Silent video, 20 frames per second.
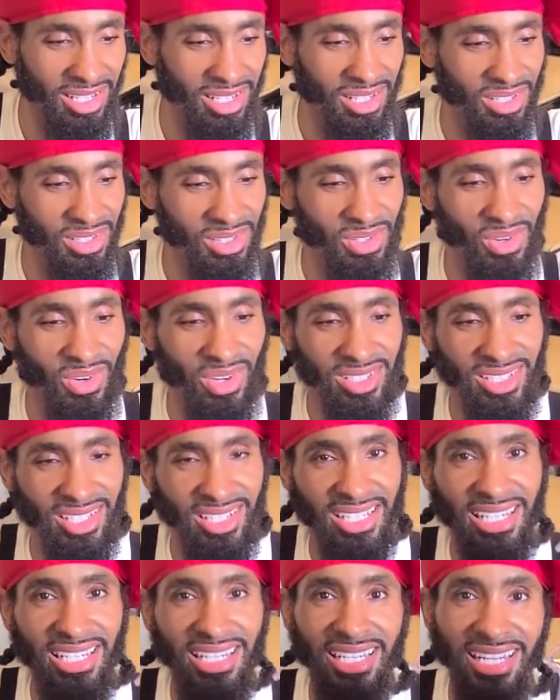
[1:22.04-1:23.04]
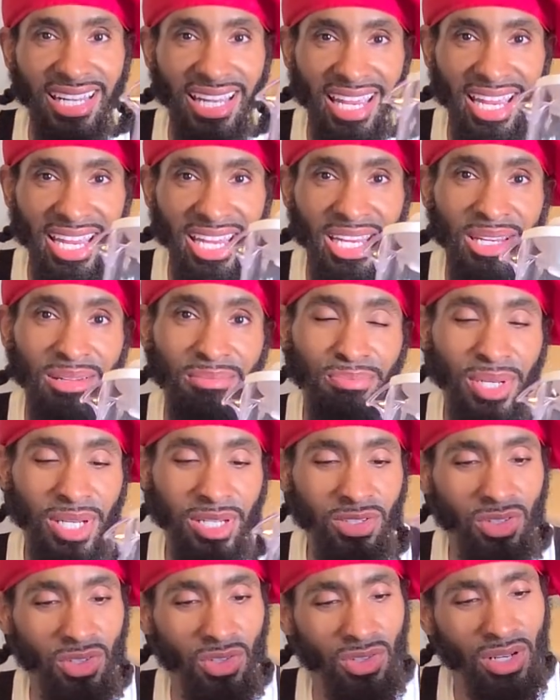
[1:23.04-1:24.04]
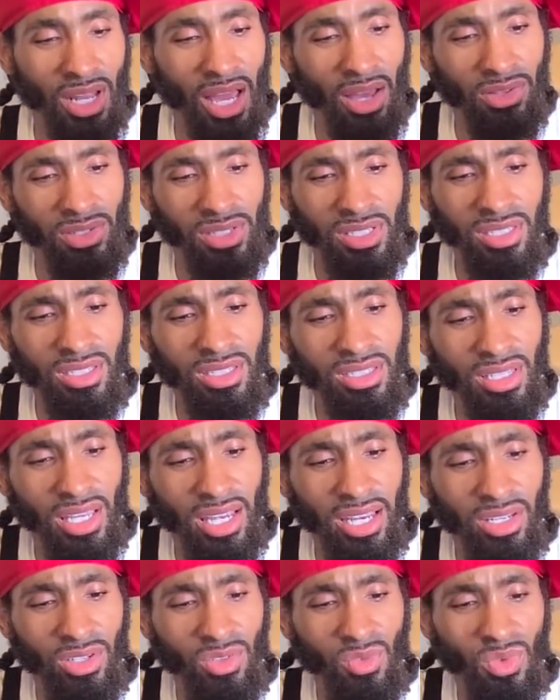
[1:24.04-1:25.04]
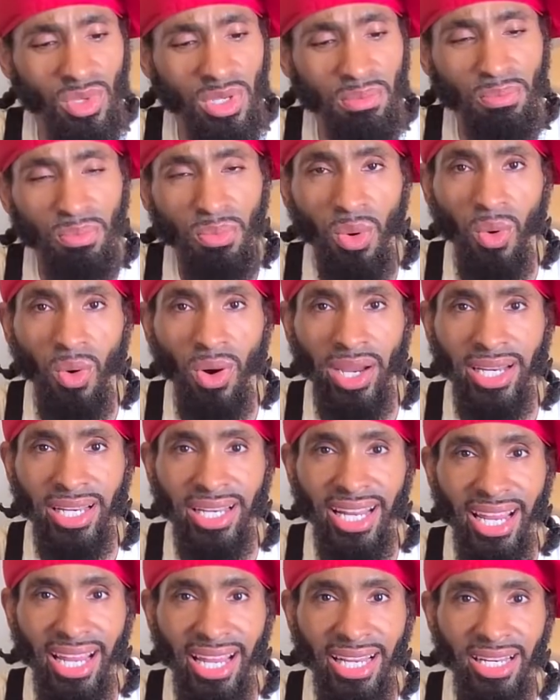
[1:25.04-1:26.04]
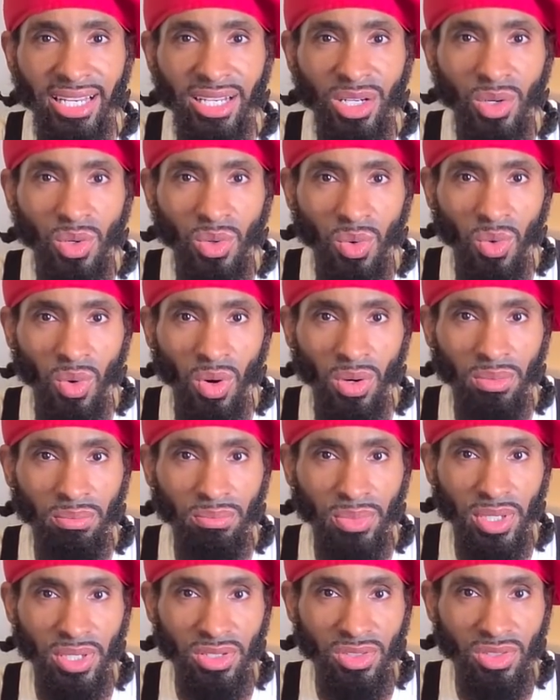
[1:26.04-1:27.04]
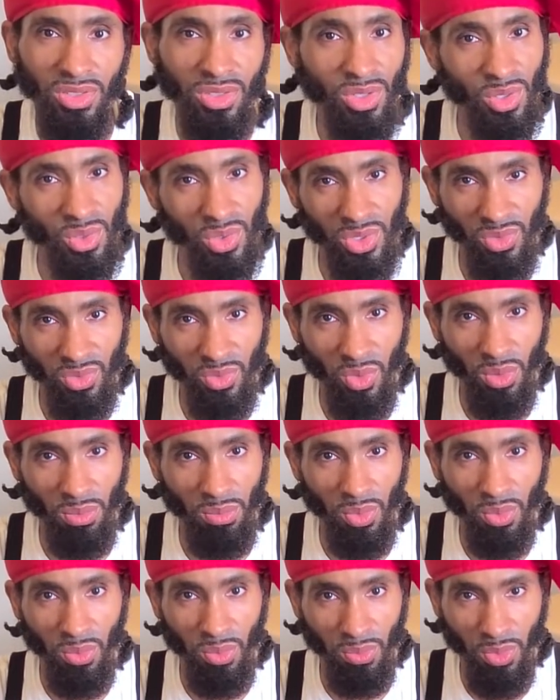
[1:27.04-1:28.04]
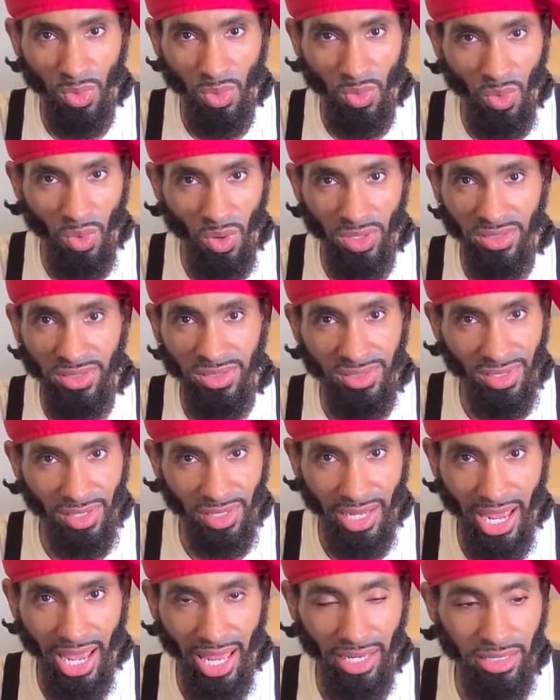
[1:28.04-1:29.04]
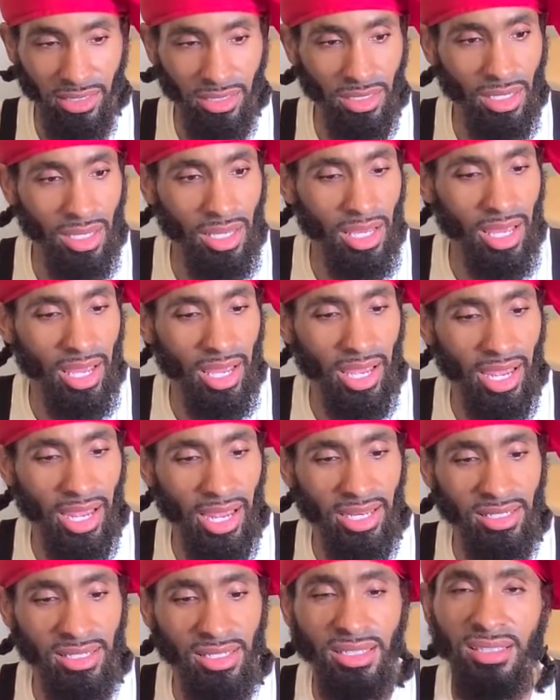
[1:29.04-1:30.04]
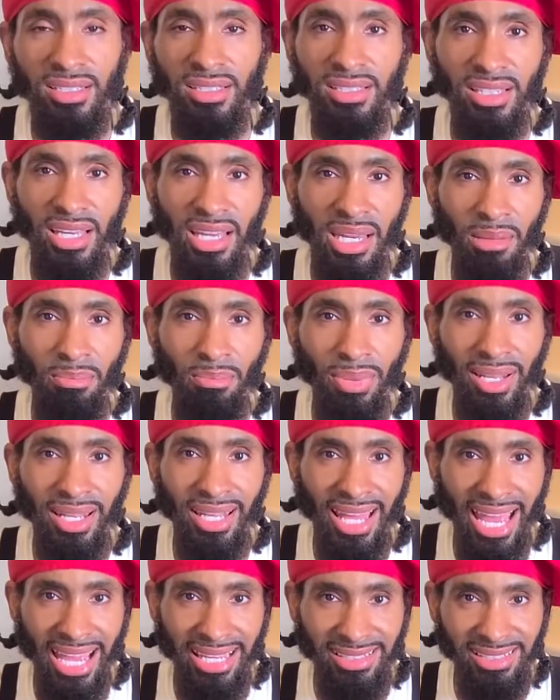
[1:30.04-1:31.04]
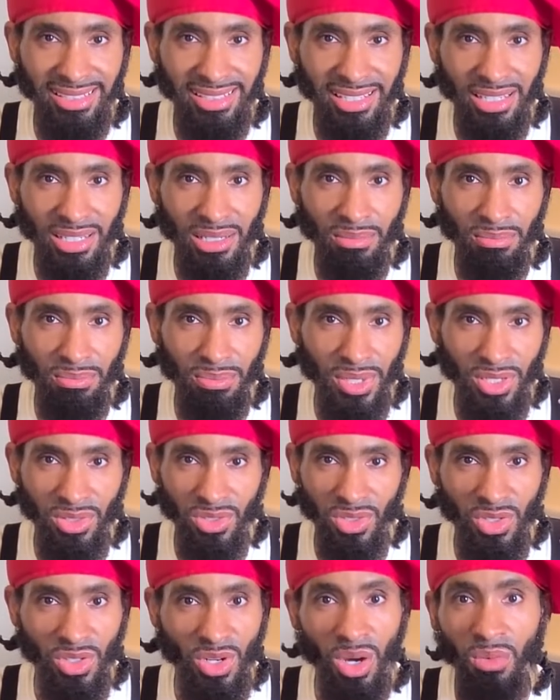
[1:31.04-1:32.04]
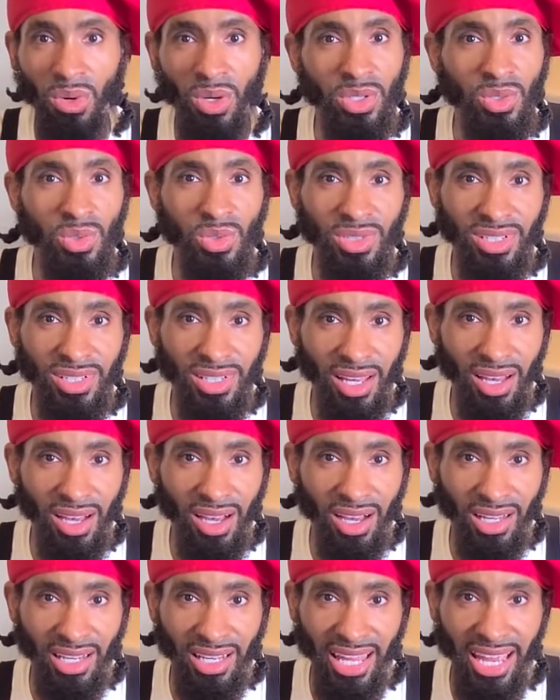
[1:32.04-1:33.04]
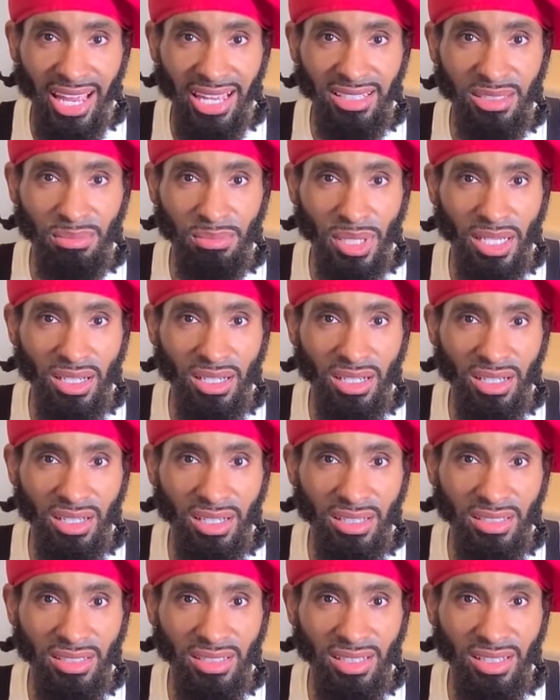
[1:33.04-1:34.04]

you're going to need a pitcher. Now, this is a 3.8 quart pitcher. It's close to 4 quarts a gallon. And this is a plastic pitcher. You don't want to use glass because